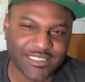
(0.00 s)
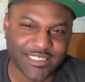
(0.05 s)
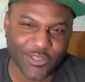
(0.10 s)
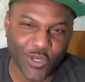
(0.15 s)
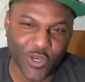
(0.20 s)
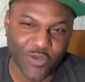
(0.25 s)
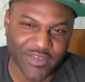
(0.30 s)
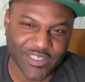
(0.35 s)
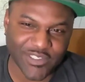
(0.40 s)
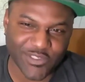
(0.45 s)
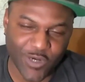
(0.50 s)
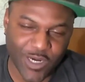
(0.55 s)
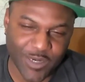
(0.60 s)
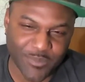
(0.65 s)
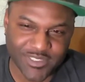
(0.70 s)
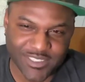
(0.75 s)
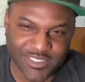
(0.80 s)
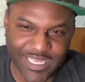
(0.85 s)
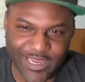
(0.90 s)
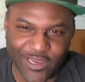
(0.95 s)
nervous or I'm
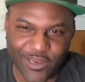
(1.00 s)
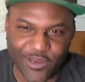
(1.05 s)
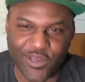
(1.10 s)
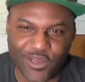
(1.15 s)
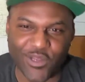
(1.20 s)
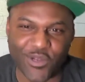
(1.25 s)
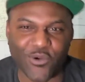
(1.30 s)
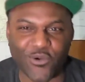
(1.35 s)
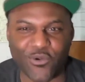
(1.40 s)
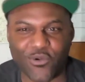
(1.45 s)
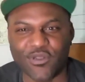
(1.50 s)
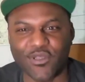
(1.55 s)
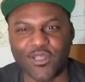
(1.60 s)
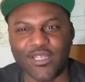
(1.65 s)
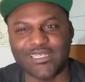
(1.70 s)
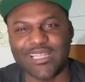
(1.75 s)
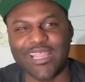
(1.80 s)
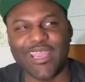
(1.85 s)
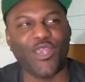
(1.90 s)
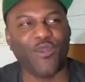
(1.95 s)
scared,
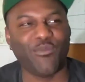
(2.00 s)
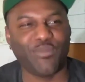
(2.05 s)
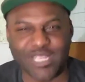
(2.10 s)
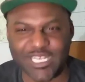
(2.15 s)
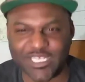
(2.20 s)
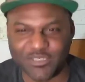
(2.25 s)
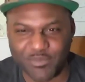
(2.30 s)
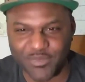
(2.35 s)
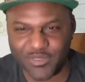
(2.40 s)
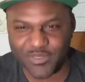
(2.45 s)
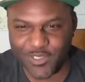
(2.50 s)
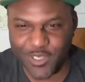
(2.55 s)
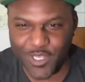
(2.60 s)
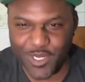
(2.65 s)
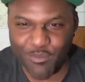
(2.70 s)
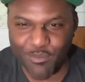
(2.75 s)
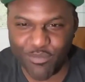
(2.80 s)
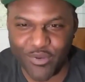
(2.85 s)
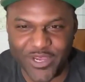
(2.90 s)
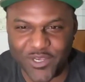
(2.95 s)
like the airplane is
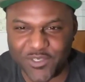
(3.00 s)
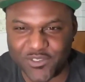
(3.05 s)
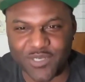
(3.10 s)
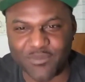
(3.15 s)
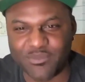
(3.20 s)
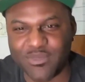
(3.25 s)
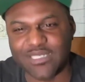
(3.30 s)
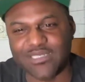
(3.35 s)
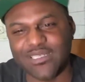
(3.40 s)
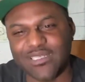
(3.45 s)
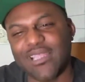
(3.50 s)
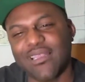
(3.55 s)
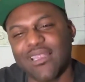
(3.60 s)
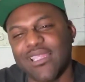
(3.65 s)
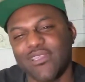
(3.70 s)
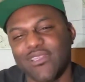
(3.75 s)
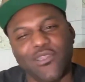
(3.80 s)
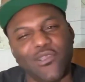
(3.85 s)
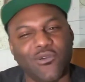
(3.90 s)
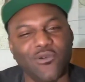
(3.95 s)
gonna break or something like that.
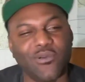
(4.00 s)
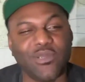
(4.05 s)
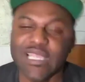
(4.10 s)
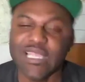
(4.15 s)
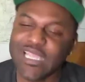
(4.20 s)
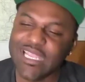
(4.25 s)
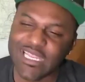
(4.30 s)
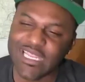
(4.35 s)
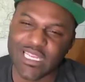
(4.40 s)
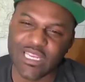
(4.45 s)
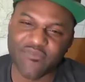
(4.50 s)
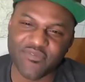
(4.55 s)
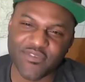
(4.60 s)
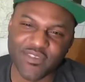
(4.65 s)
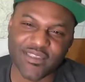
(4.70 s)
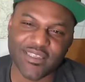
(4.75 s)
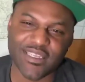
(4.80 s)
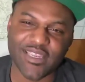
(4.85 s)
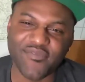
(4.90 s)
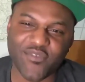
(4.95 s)
Like no, if
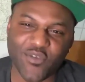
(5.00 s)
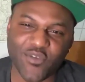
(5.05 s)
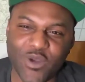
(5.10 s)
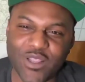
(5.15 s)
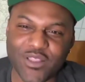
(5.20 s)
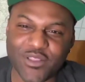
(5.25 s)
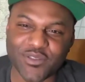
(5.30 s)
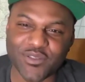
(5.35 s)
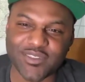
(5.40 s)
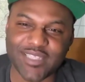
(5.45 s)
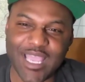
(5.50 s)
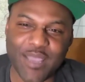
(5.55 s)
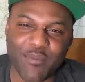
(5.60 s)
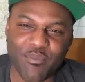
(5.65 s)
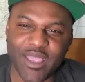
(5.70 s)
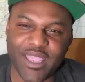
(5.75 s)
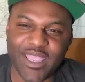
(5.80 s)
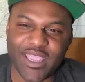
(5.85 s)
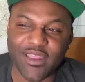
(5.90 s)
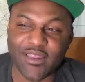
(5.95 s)
the weather's that
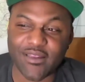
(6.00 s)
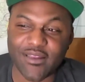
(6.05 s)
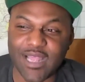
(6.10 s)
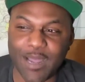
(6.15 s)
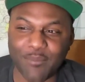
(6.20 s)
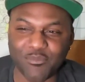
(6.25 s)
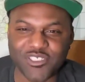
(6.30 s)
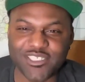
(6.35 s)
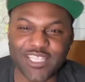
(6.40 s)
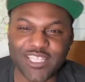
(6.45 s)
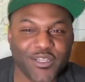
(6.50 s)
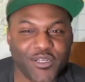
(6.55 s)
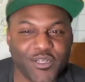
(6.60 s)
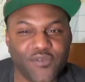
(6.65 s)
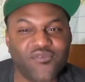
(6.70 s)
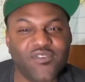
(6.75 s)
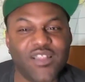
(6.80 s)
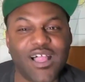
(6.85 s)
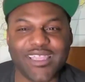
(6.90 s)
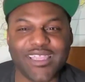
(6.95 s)
bad, I'm just not gonna
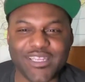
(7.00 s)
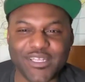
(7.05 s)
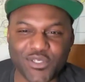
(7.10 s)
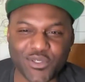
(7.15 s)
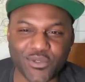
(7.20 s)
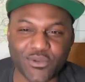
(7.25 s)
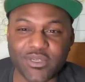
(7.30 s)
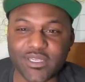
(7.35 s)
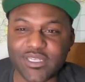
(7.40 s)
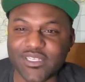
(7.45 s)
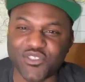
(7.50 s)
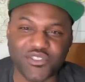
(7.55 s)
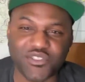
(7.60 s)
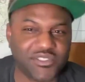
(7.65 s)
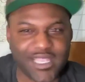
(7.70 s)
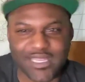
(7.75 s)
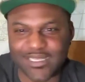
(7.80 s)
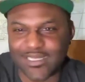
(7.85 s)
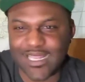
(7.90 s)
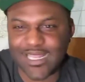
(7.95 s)
fly into it. Just
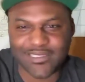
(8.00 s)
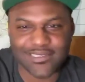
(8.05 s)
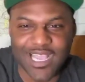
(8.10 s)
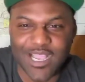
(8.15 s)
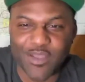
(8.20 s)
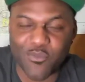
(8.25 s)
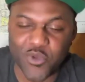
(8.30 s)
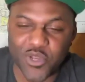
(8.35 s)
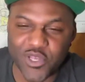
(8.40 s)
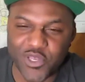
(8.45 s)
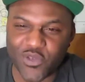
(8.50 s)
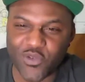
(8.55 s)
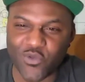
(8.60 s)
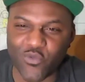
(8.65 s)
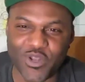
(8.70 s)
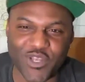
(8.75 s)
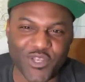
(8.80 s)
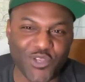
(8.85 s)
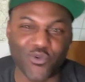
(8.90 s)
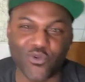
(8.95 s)
like that time
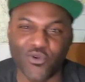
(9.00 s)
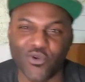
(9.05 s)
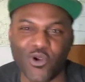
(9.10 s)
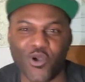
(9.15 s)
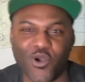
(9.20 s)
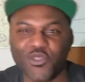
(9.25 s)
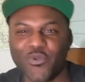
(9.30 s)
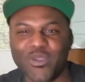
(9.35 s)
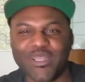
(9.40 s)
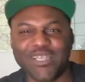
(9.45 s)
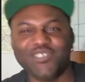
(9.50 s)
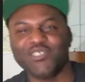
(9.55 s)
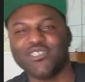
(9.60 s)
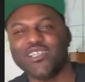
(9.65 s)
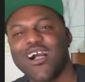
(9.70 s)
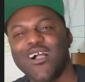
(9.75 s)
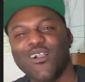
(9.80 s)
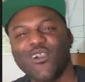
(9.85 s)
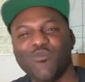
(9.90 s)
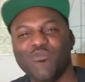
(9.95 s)
when you were on the way to
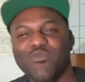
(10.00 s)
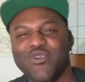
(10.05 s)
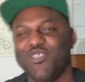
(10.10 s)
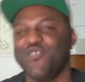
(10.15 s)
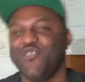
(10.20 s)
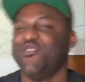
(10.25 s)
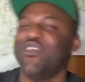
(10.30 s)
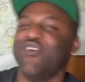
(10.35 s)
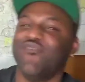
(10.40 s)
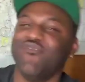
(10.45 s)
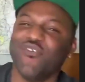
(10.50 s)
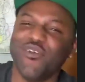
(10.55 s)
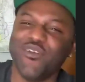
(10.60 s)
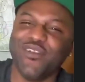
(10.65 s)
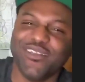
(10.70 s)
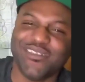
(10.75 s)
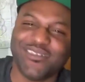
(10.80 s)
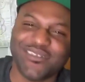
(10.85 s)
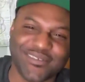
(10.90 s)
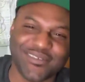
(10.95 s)
Chicago, but you
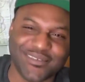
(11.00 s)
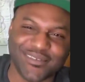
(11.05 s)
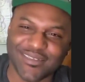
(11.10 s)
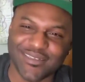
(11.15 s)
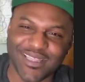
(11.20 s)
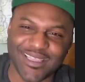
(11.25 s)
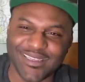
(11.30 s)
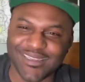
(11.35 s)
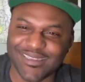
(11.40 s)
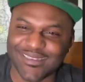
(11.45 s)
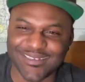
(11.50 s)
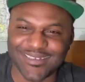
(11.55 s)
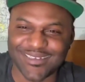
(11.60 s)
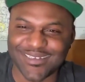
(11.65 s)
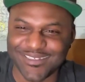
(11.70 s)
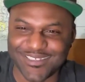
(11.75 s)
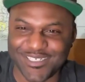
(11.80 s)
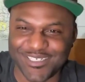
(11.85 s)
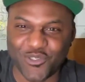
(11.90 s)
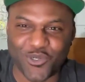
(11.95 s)
diverted to like
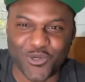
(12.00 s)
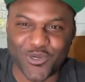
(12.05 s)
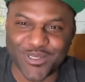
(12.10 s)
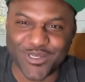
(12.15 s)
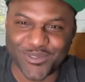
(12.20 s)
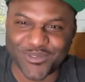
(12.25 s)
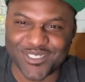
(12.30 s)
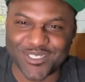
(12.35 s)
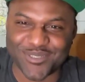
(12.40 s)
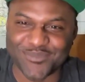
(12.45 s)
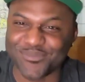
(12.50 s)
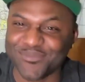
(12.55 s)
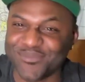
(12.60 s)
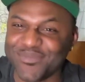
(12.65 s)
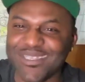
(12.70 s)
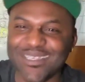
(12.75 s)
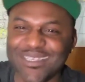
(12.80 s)
Detroit or something.